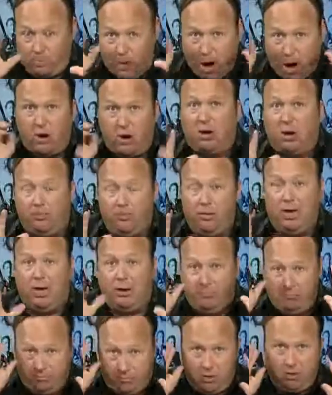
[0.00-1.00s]
particle
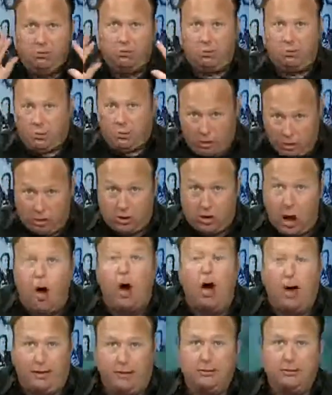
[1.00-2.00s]
beam, you're
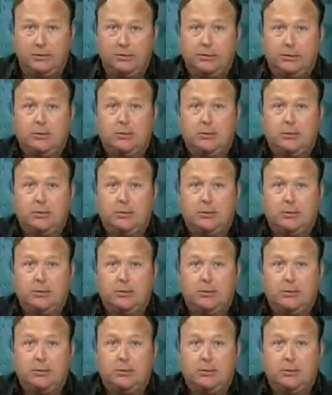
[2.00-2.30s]
gone.